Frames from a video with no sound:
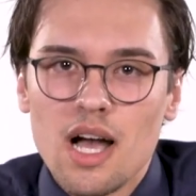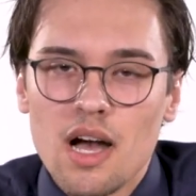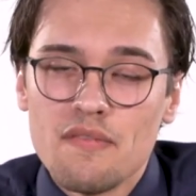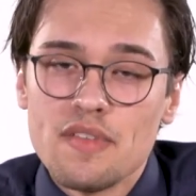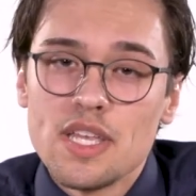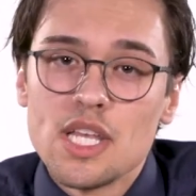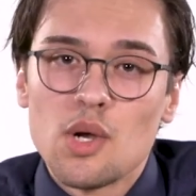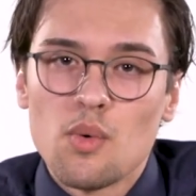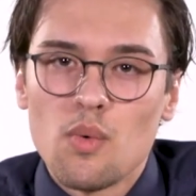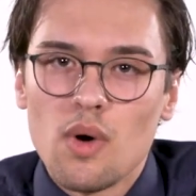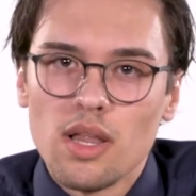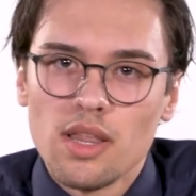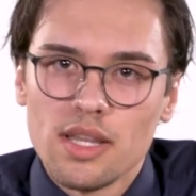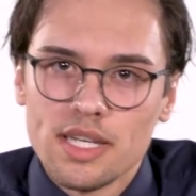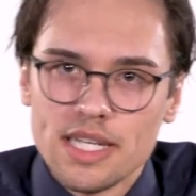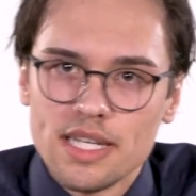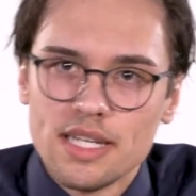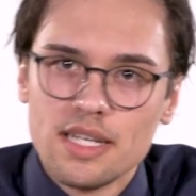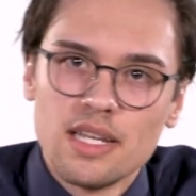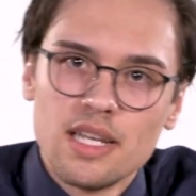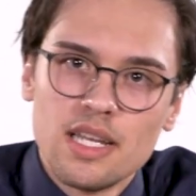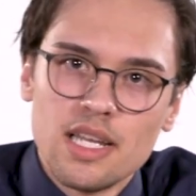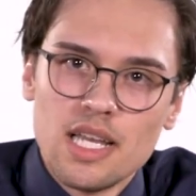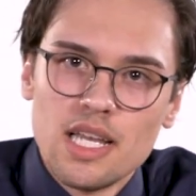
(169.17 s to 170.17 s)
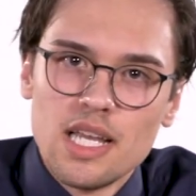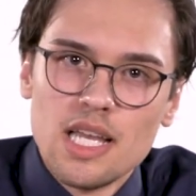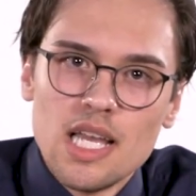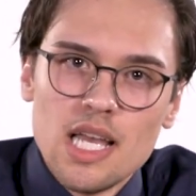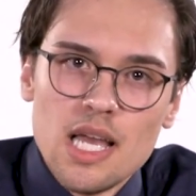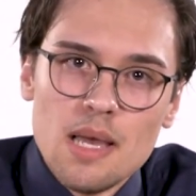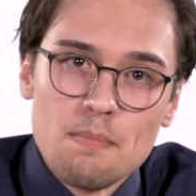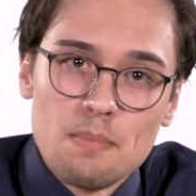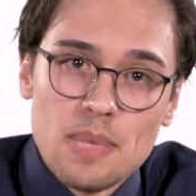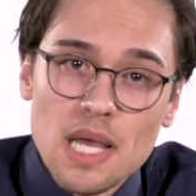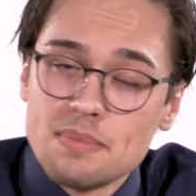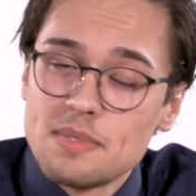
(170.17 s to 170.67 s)
of equality.
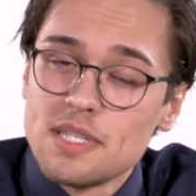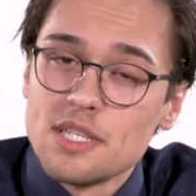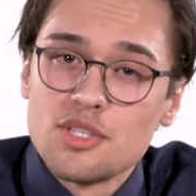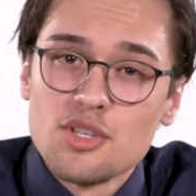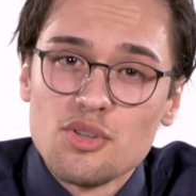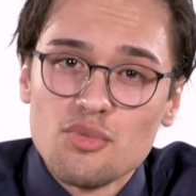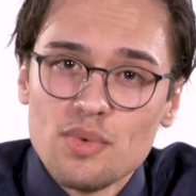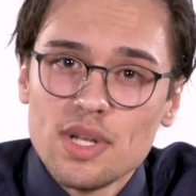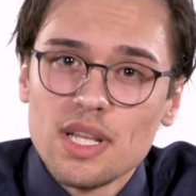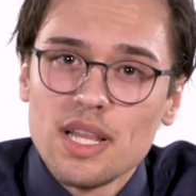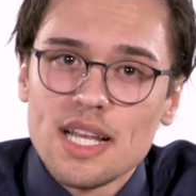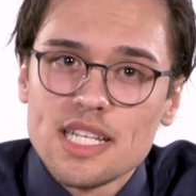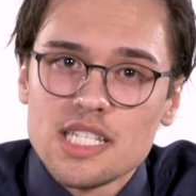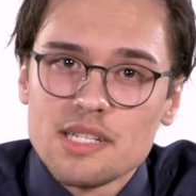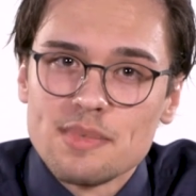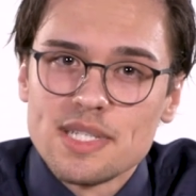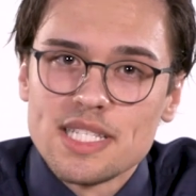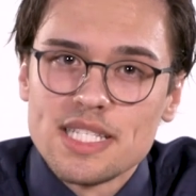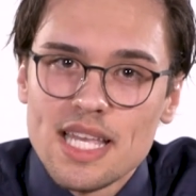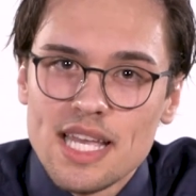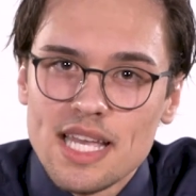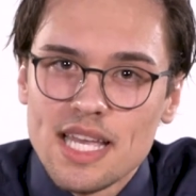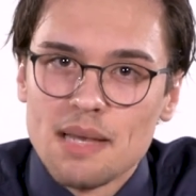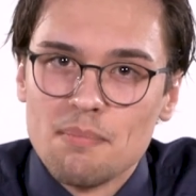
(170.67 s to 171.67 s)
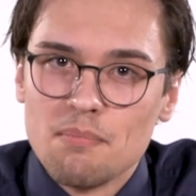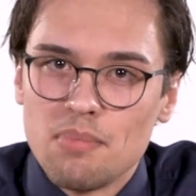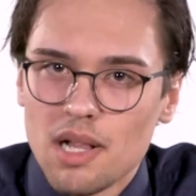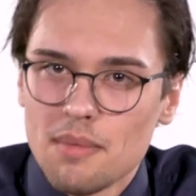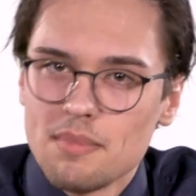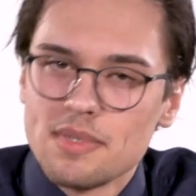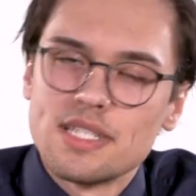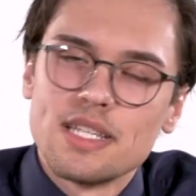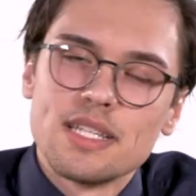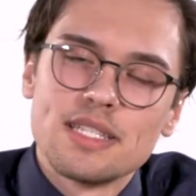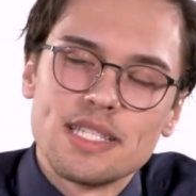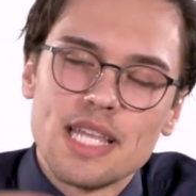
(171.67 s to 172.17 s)
Pepsi soon realized their mistake and
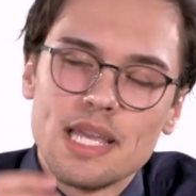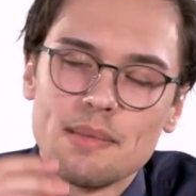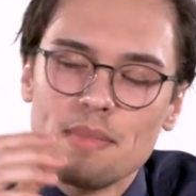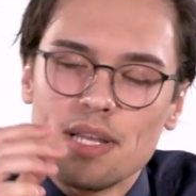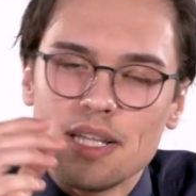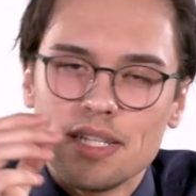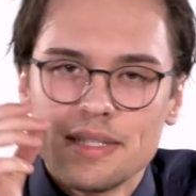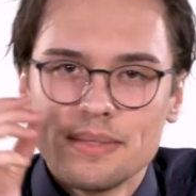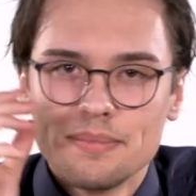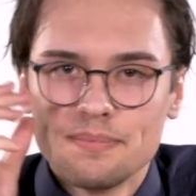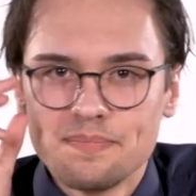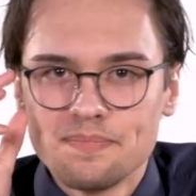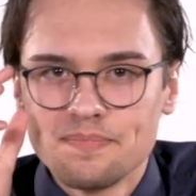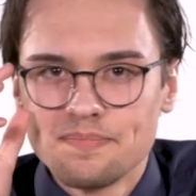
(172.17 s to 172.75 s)
published a statement.